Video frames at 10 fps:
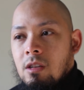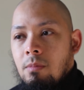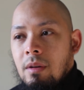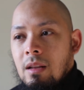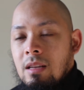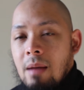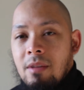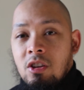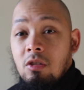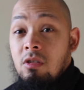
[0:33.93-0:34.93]
be the type
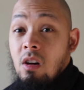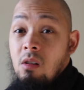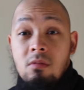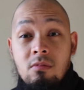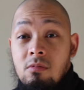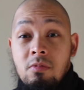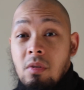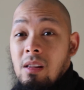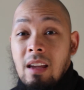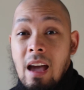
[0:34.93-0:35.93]
that you don't
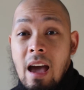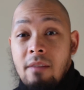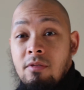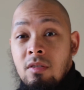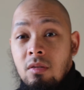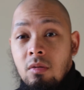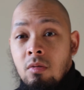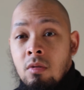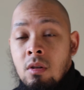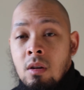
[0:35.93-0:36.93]
really have
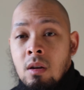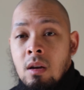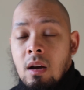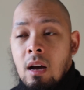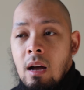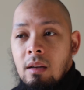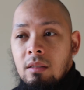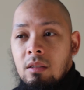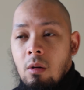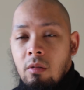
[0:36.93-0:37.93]
to
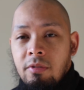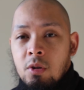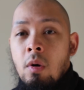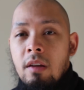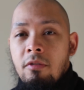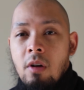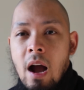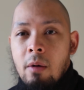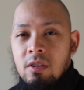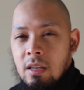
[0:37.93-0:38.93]
soak for 24
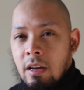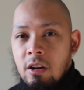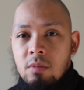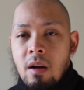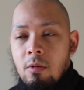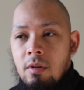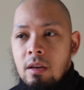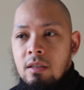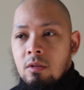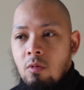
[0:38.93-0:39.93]
hours. And here's my
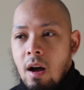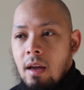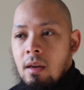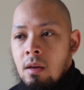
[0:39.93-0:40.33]
reasons why.